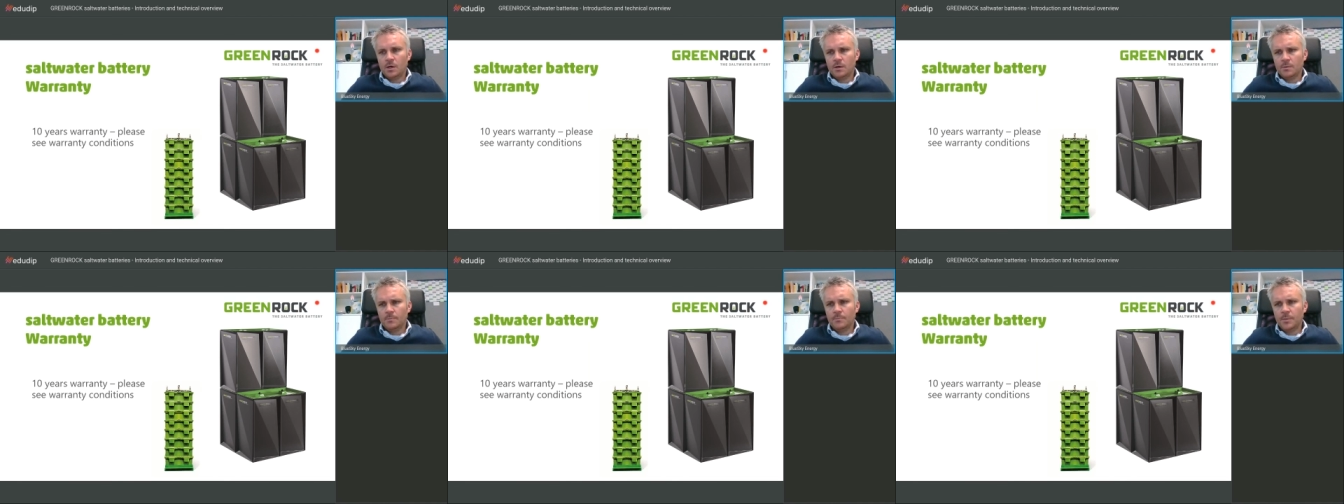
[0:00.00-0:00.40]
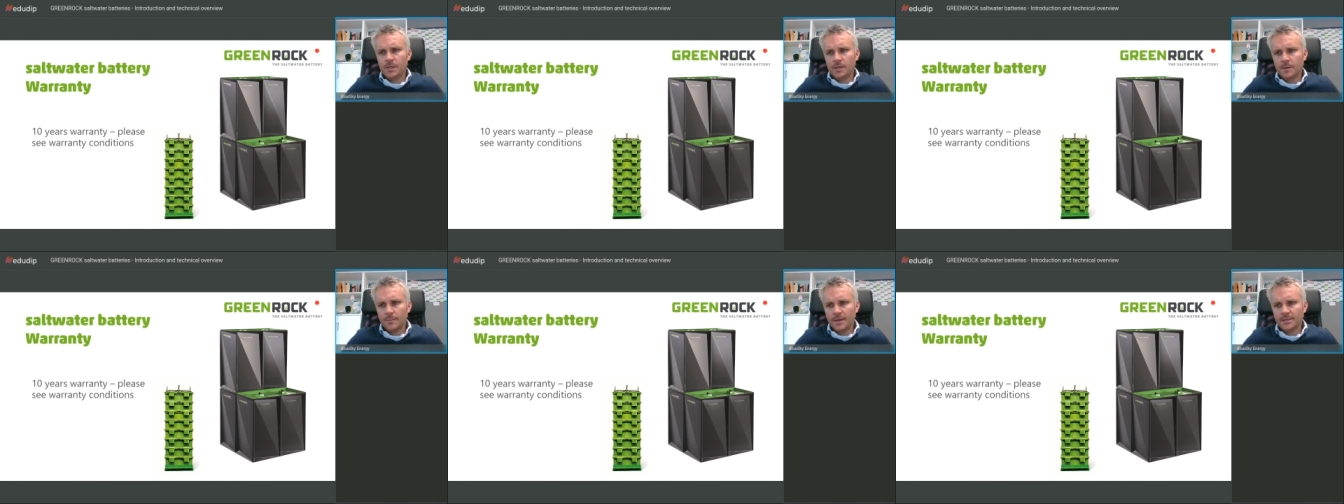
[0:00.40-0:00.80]
in your
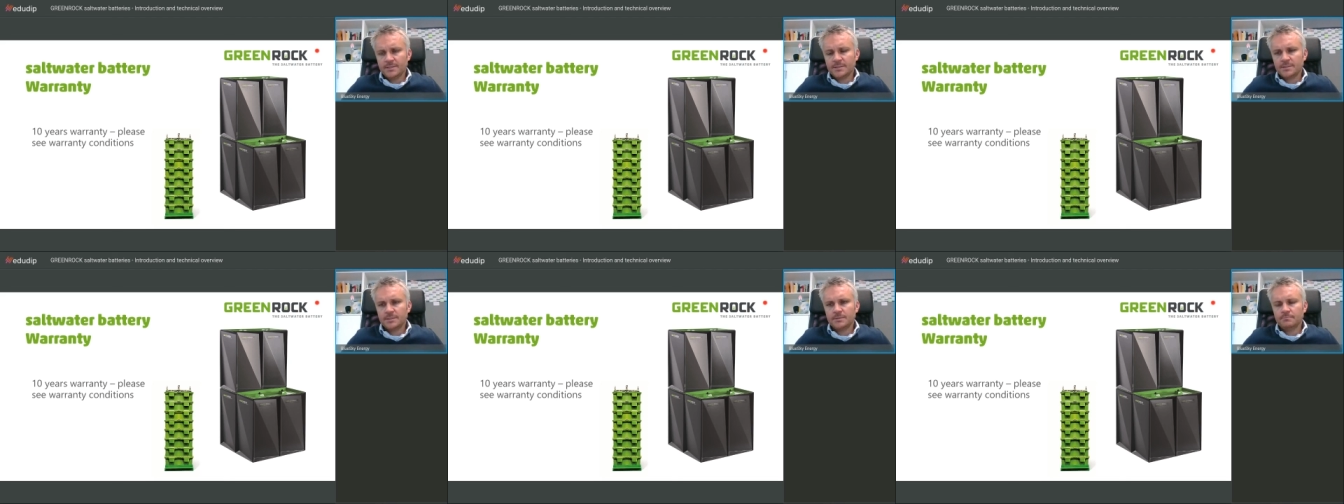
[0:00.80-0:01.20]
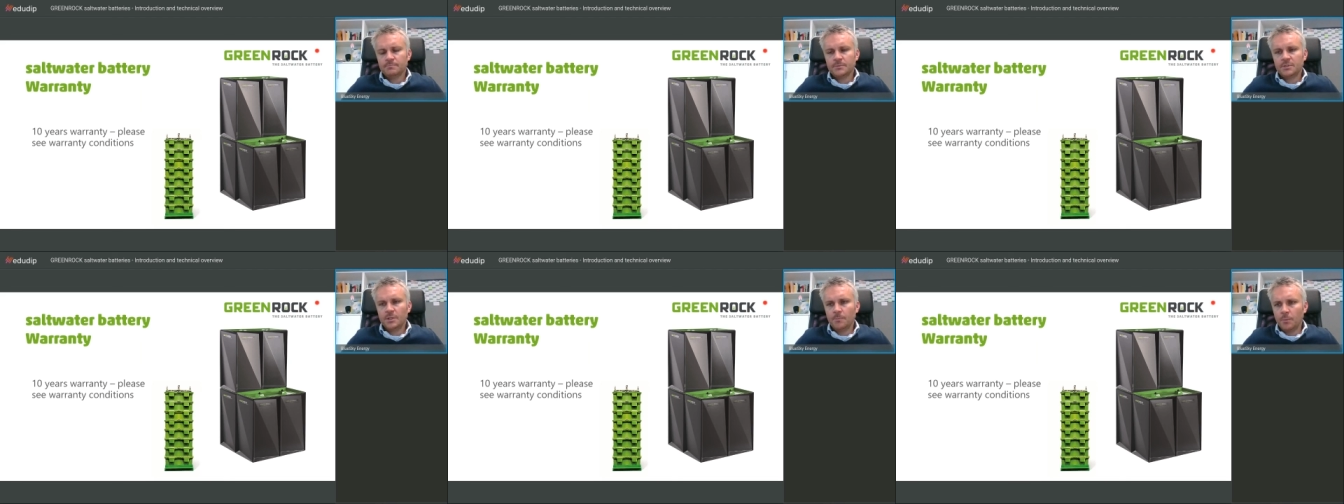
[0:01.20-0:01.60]
installation,
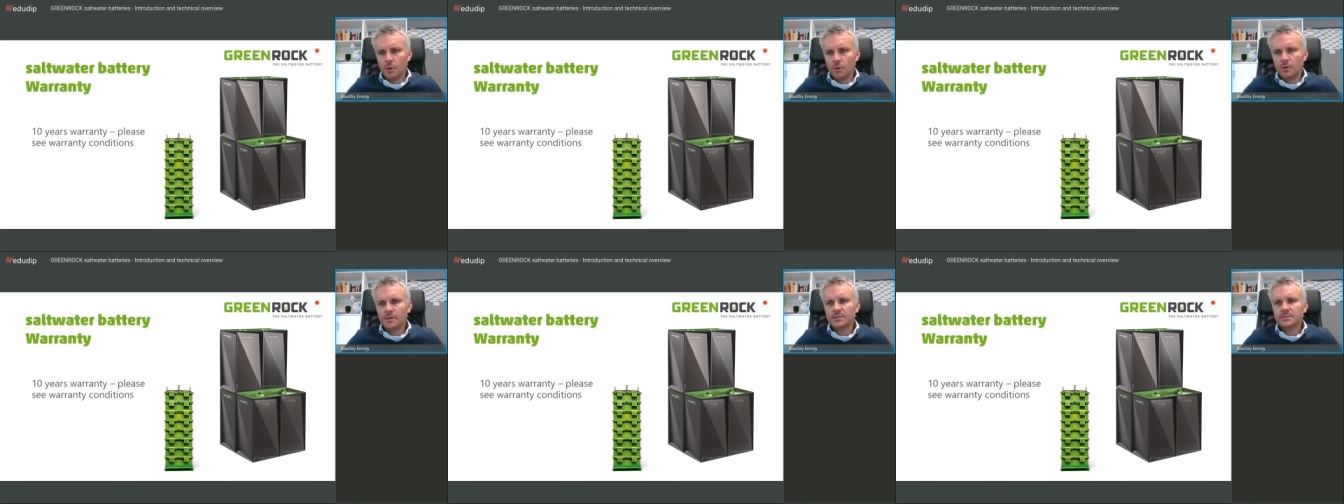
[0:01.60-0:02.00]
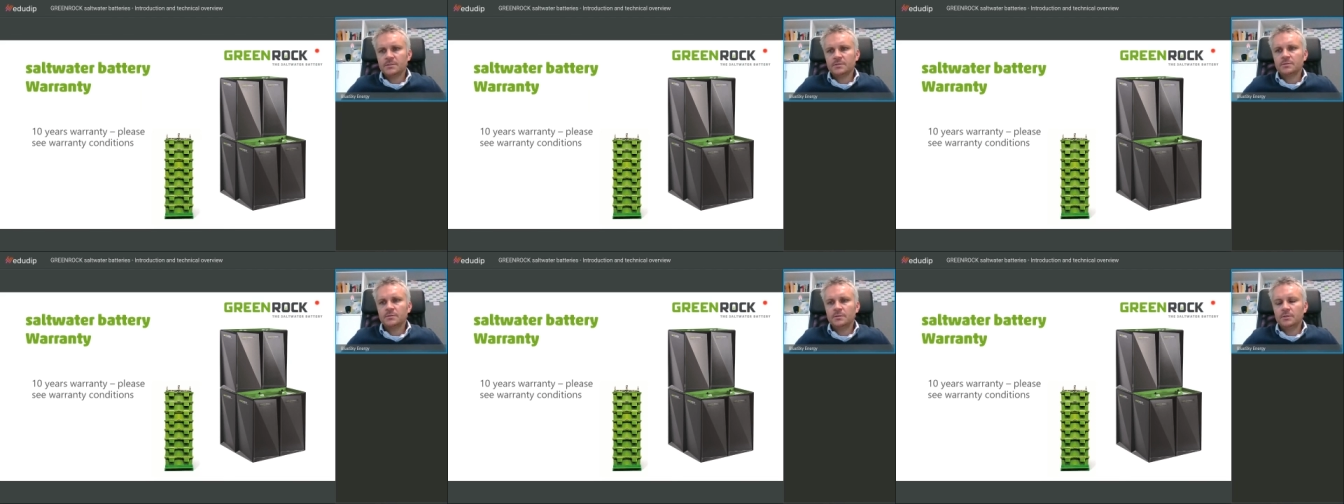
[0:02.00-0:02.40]
because that
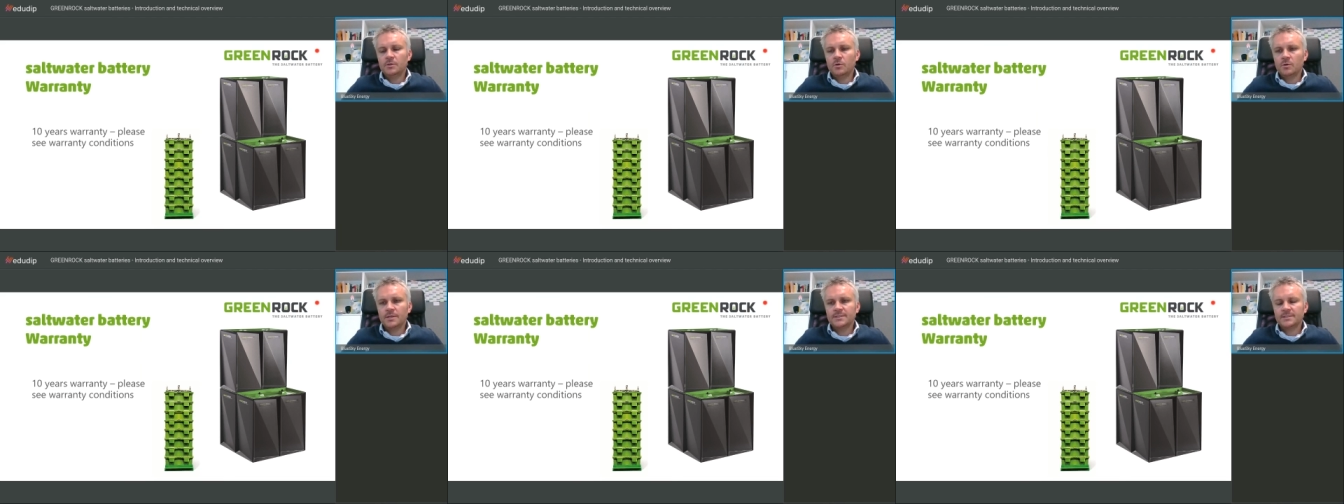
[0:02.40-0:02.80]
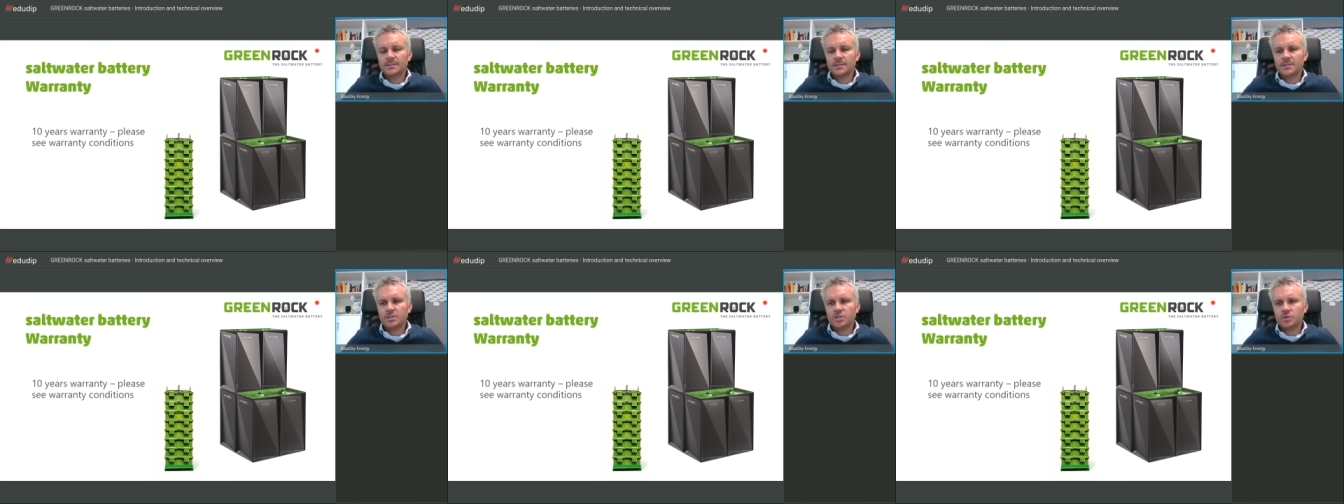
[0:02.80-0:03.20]
gives
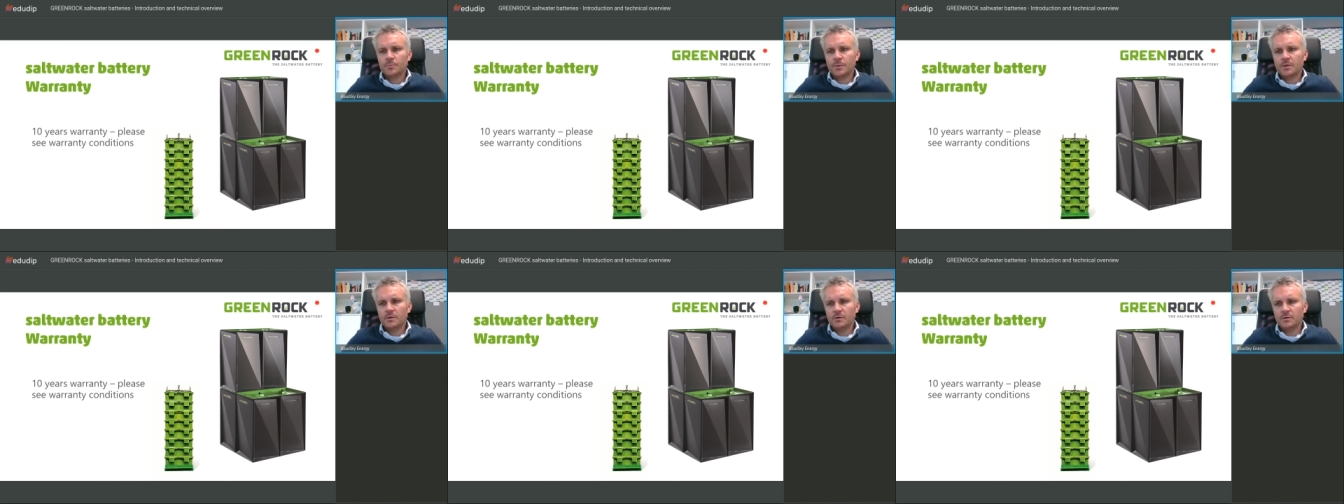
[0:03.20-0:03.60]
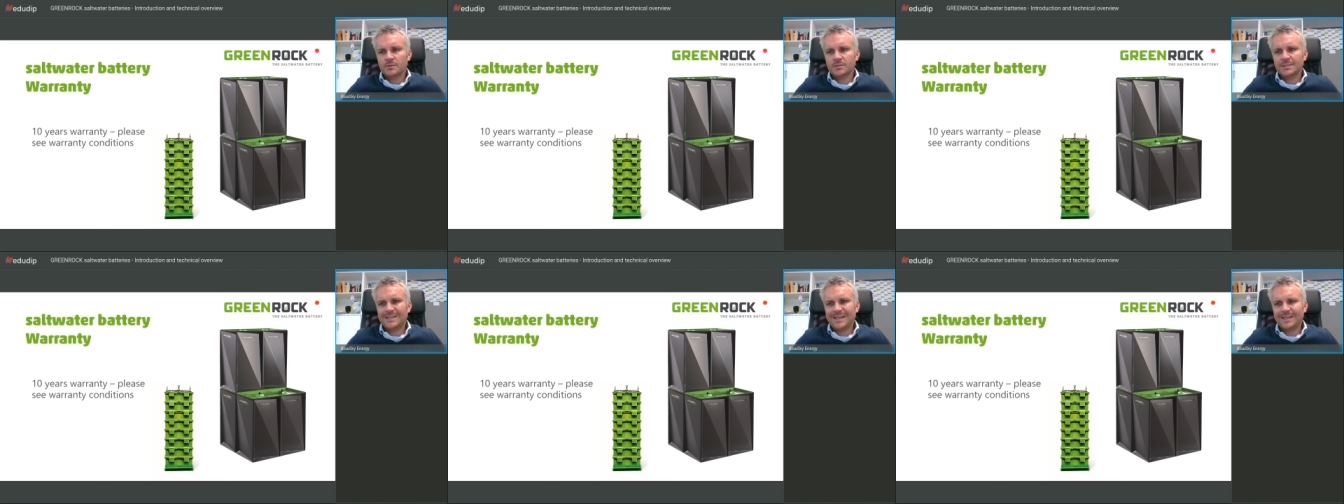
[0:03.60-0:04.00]
you as an
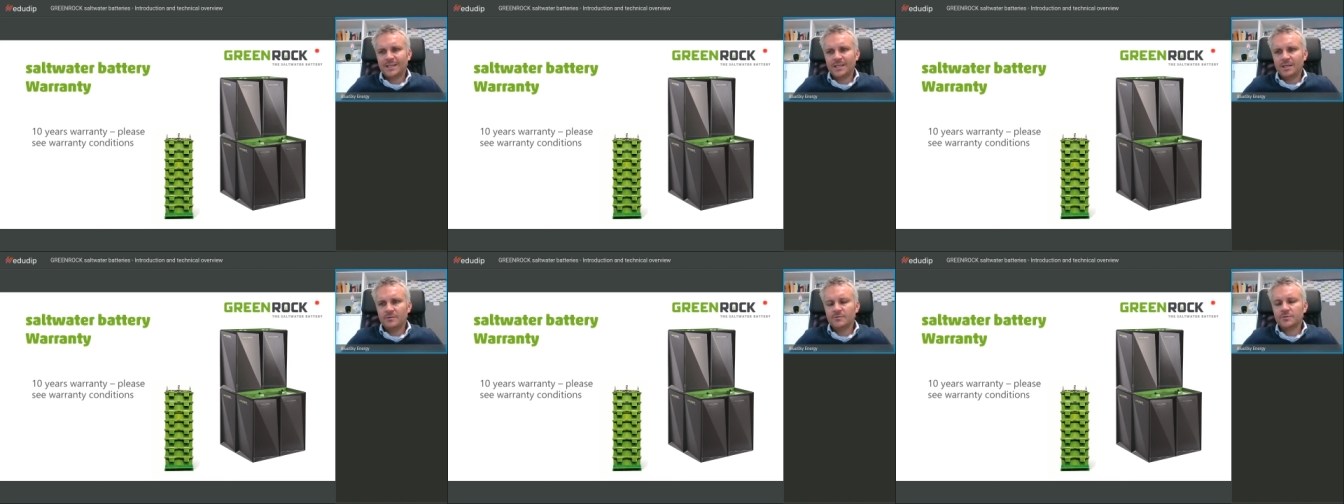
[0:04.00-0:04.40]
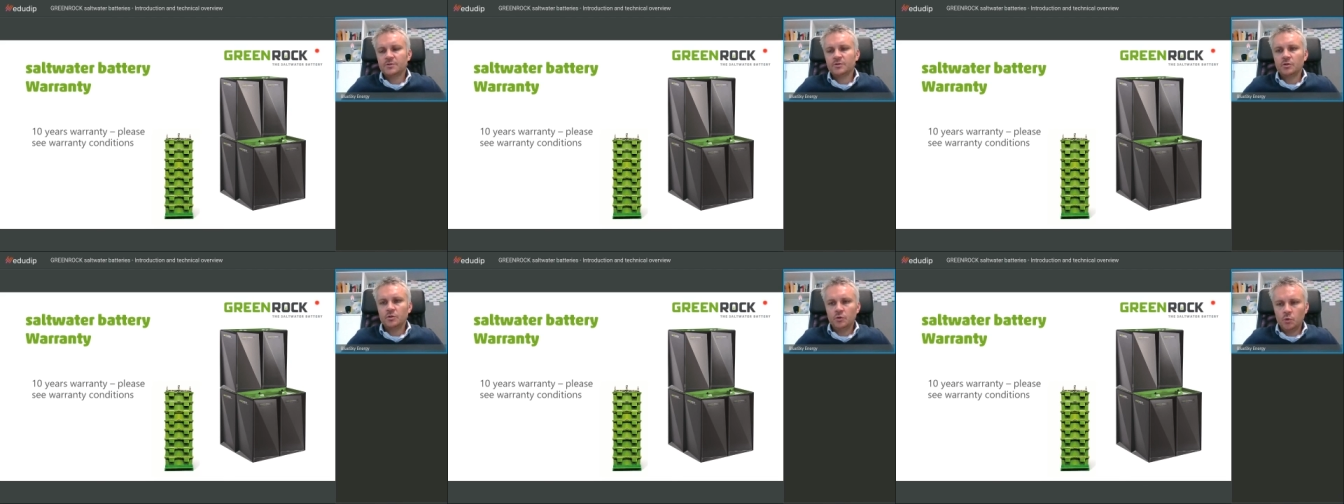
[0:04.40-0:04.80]
installer or
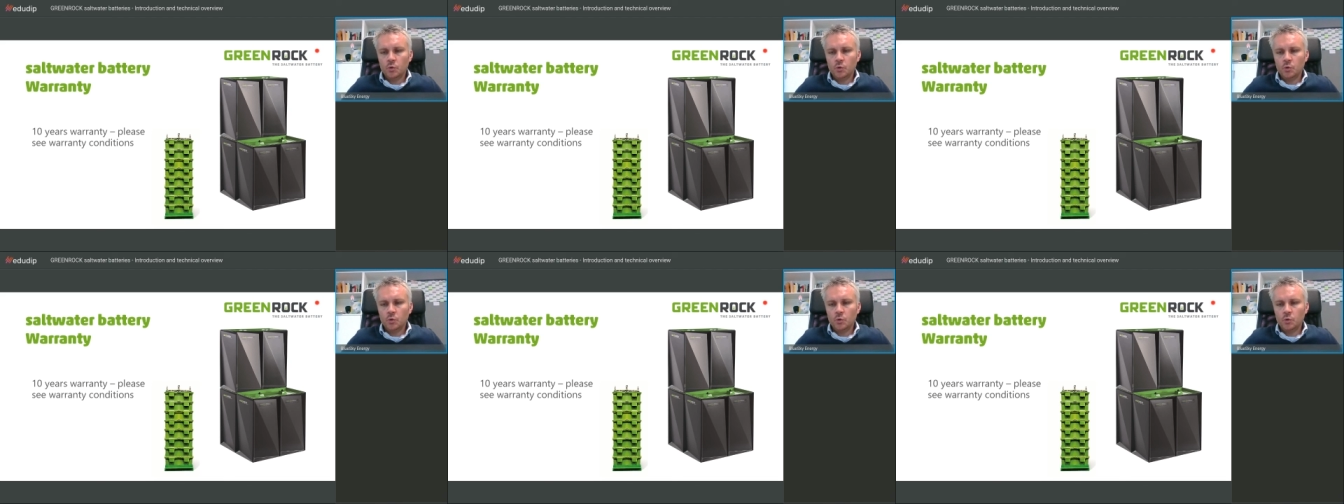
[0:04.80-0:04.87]
partner